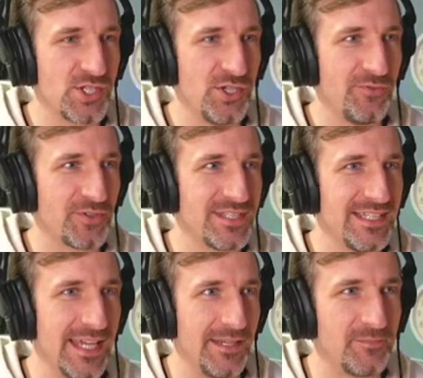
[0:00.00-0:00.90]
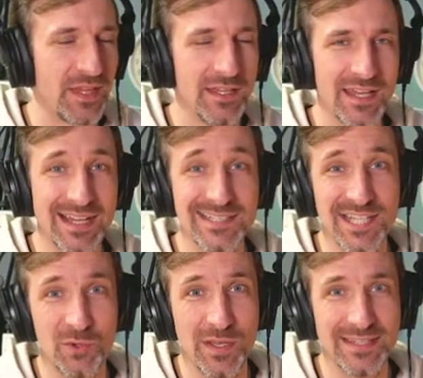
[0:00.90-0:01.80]
new for today. I can tell
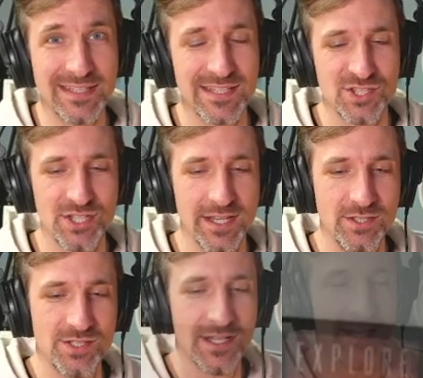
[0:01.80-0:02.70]
you one thing that's changed.